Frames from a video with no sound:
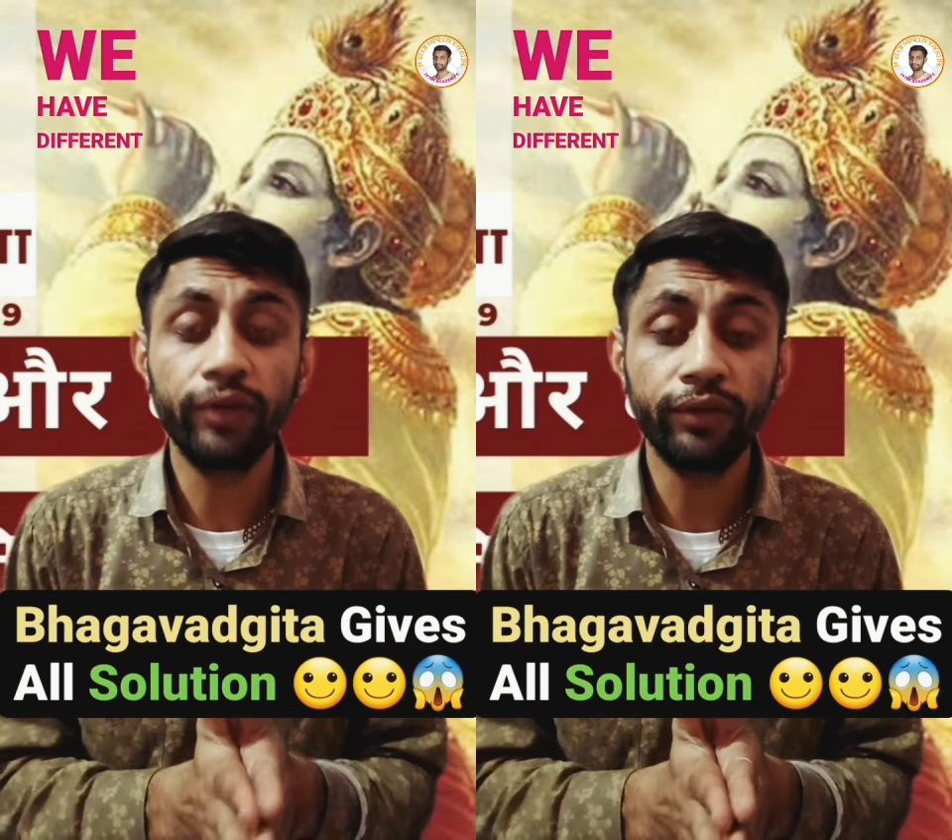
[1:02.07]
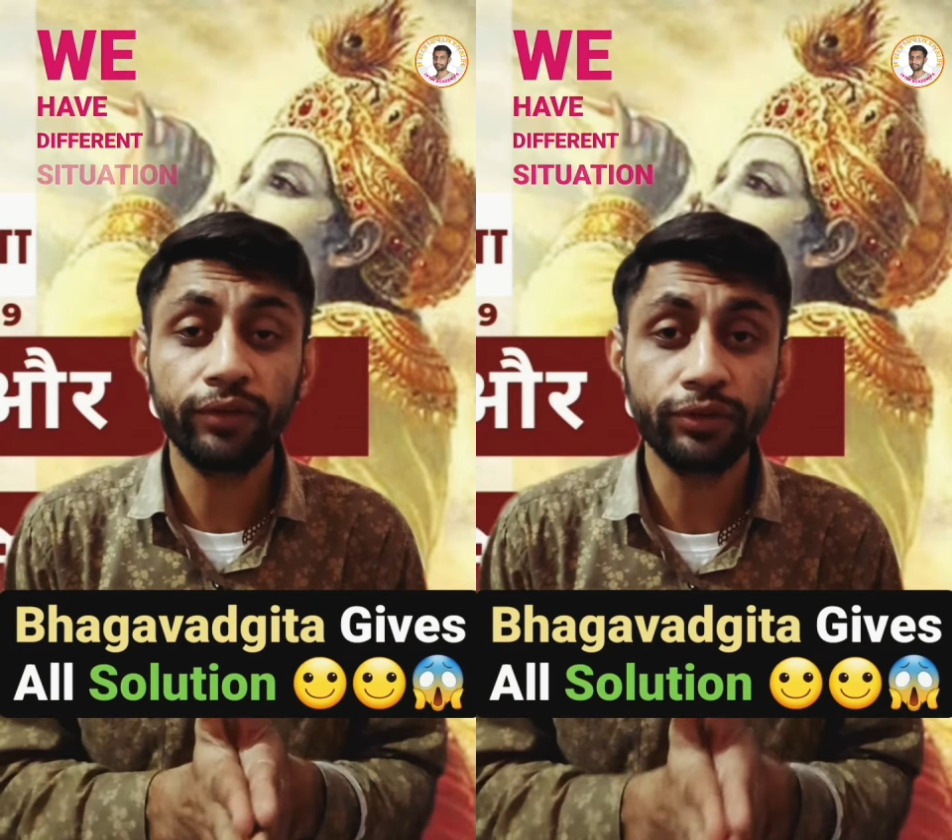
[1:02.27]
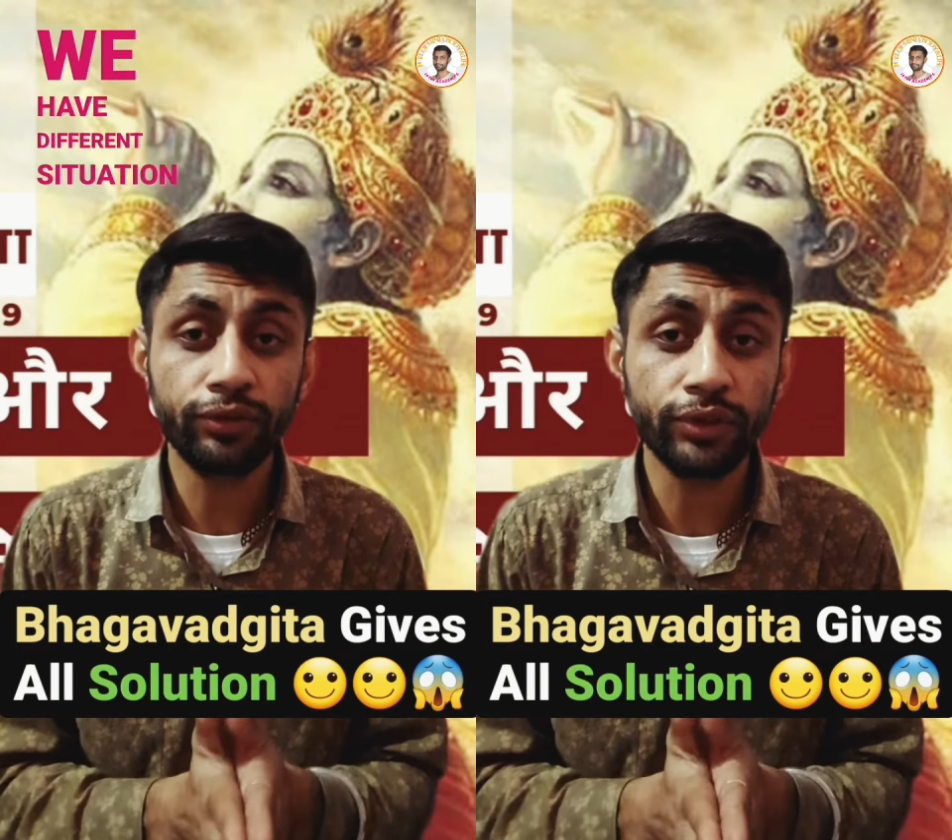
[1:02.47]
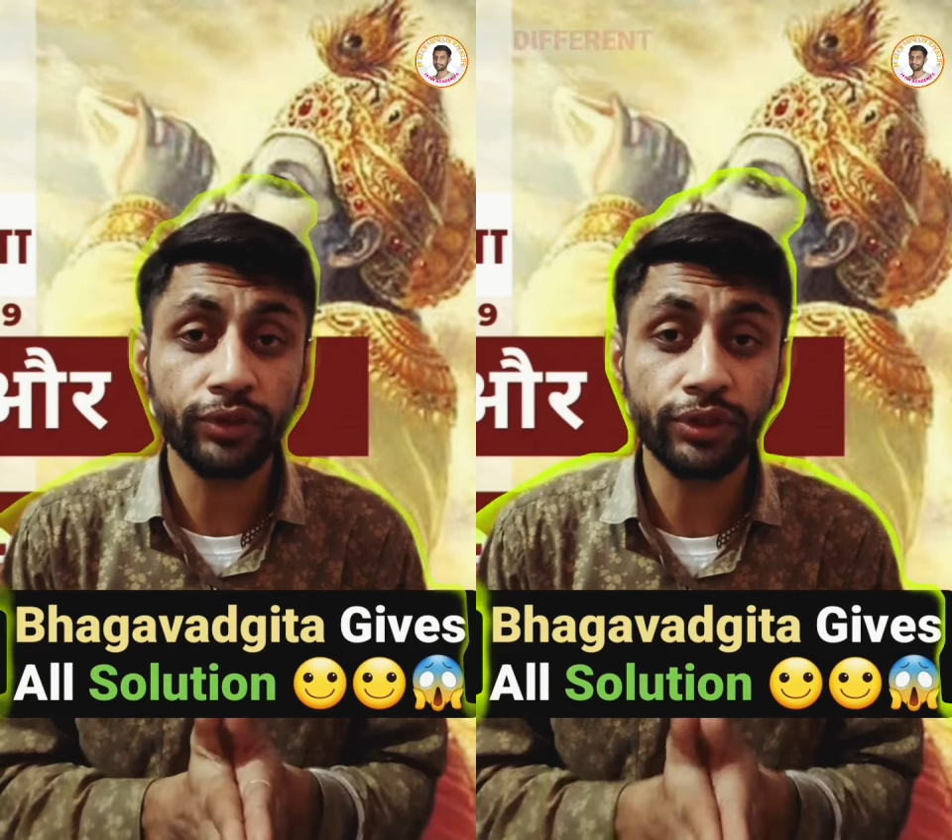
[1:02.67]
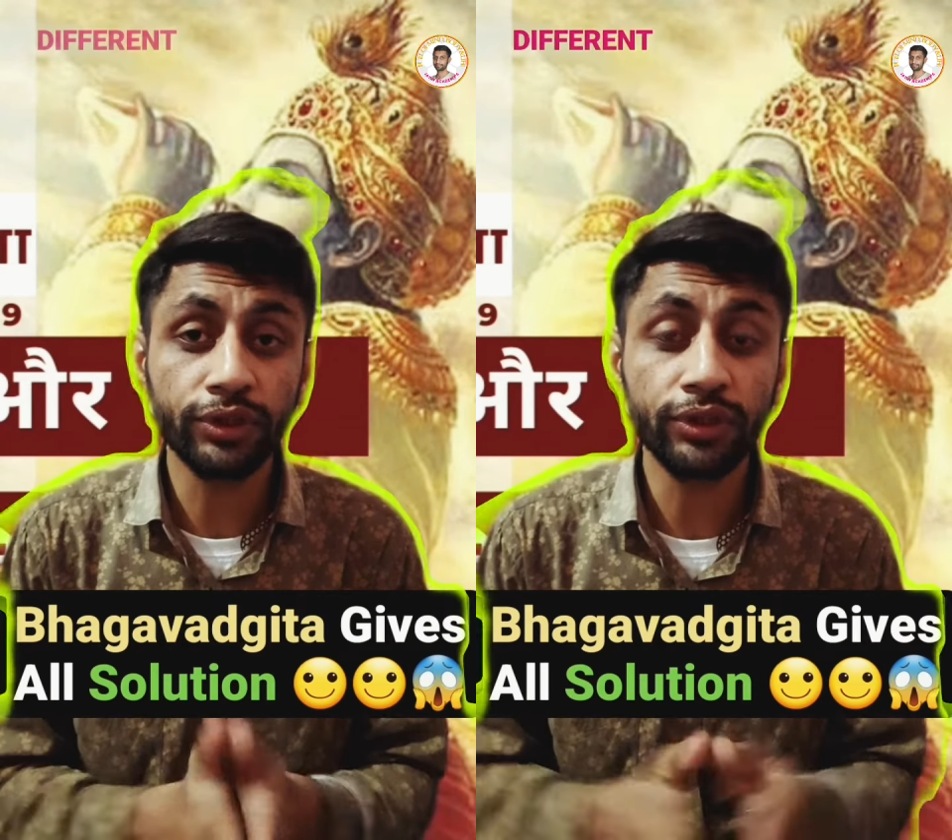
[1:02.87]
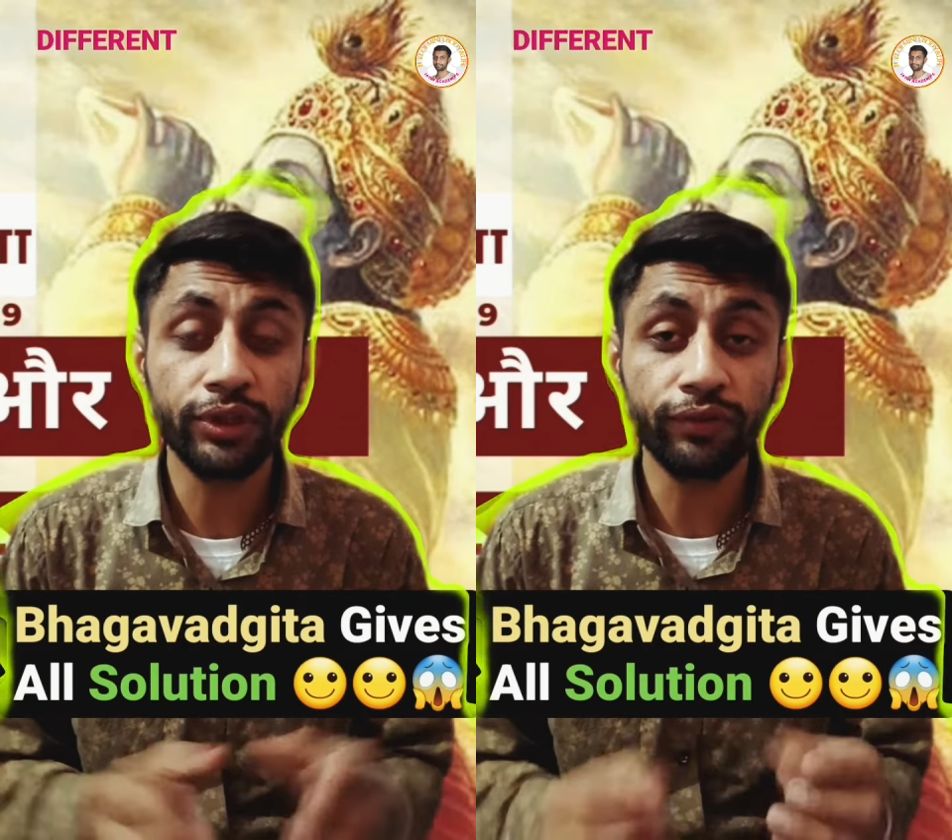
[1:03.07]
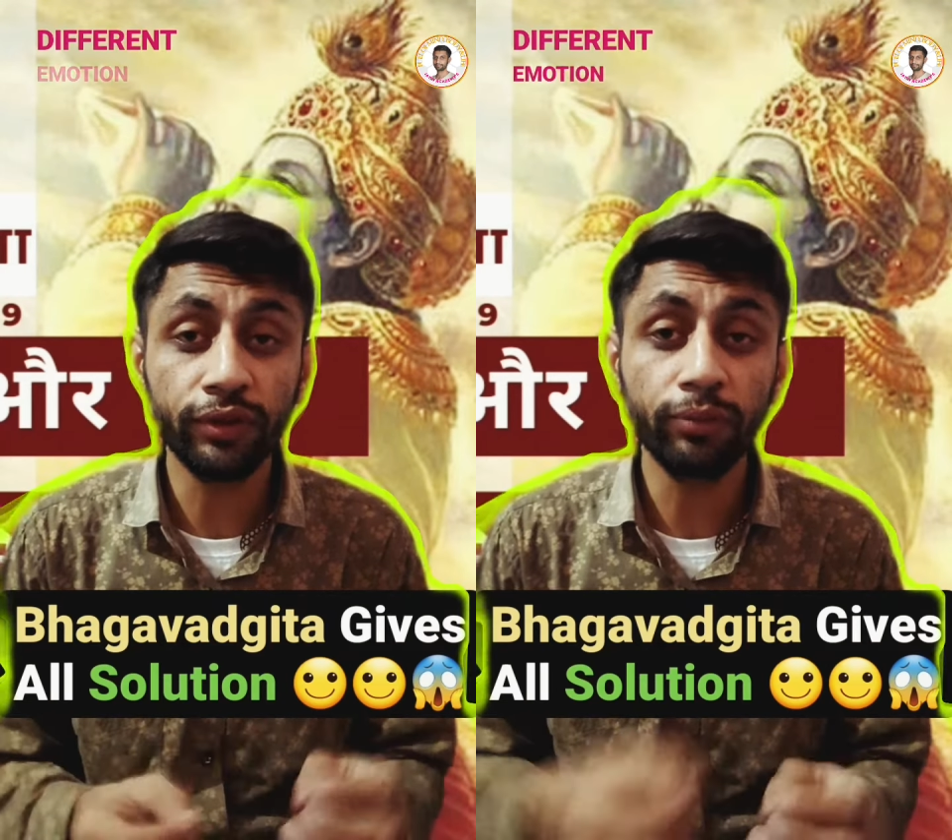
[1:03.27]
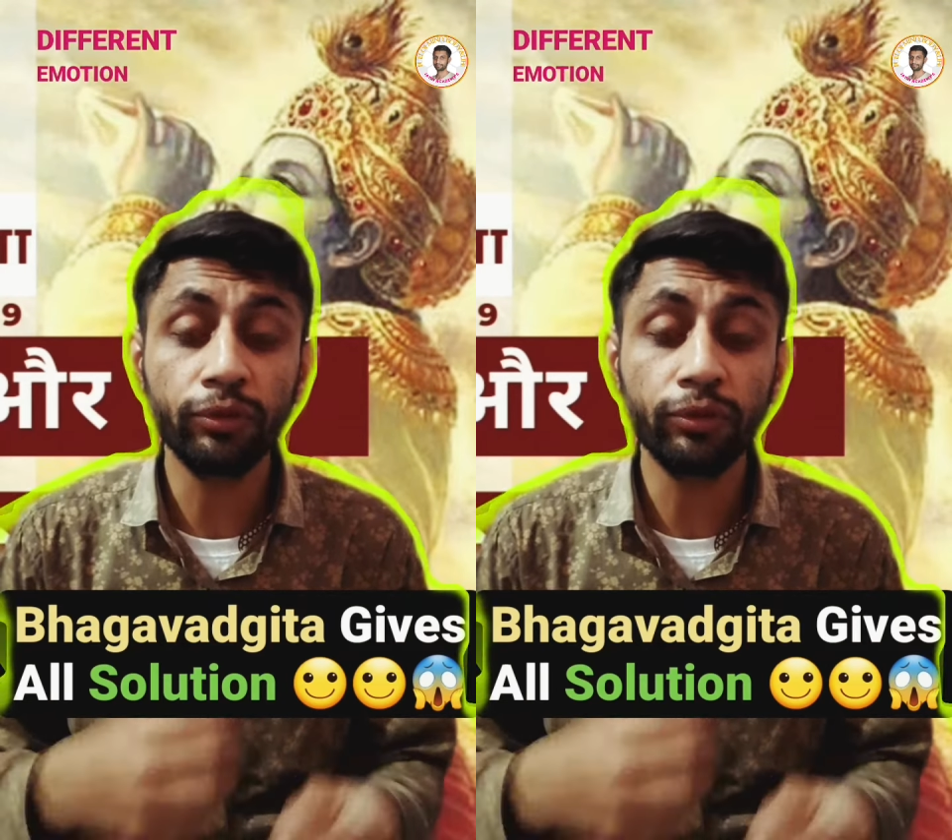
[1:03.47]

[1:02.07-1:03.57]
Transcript: different situations, different